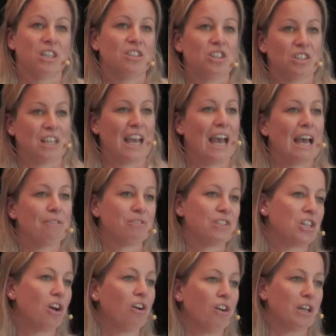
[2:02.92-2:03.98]
just have
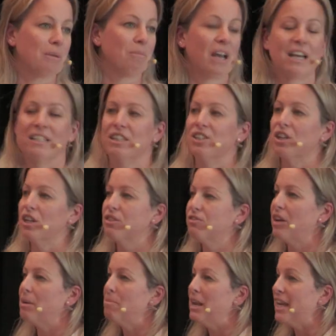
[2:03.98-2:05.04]
time as a church
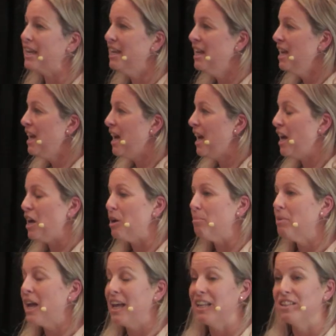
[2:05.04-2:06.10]
family.
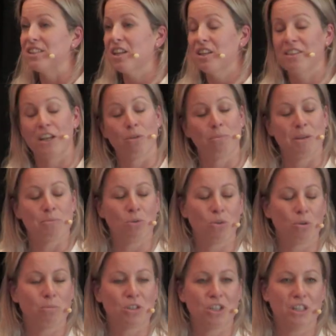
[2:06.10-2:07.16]
And there'll be
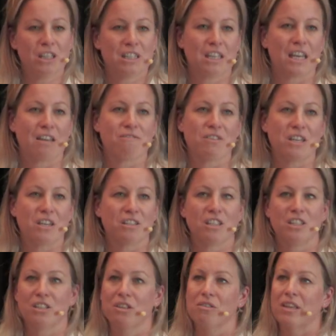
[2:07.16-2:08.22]
more opportunity for you
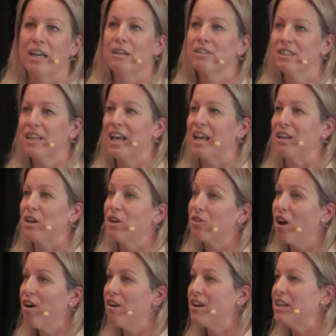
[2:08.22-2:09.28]
to do that. And I'd
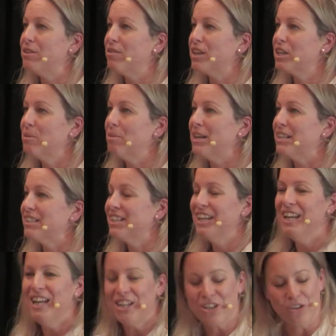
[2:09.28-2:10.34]
highly recommend
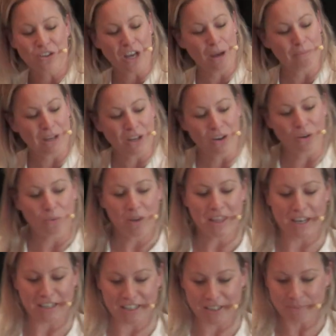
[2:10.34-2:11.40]
you coming along with
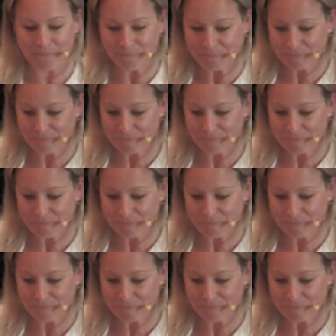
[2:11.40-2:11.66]
us.